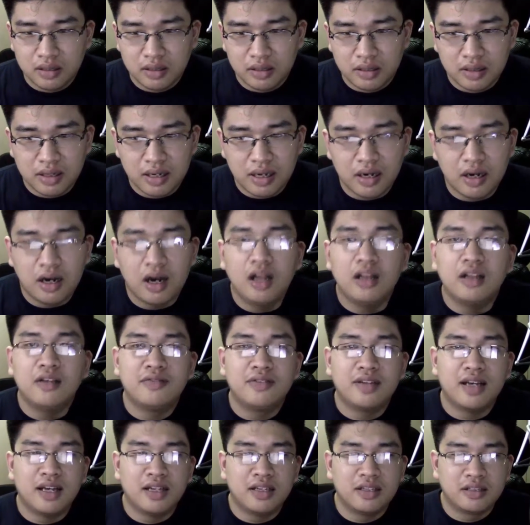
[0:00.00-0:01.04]
And now all of
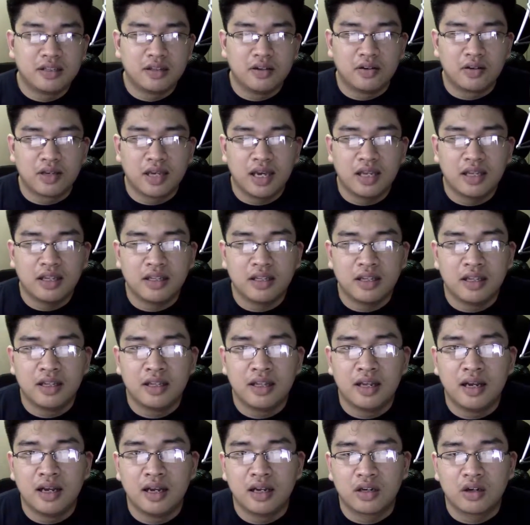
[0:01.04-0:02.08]
that is located in
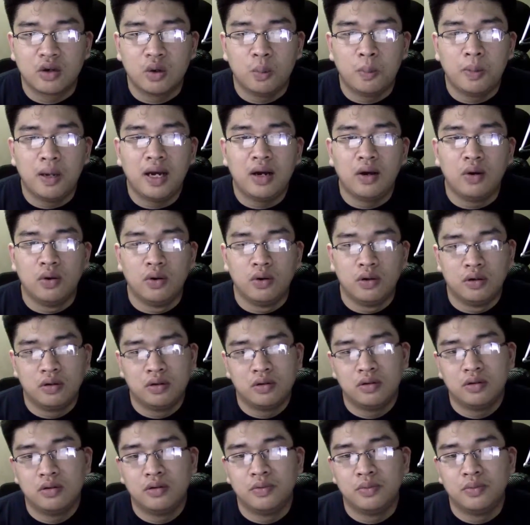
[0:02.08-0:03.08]
Cubao,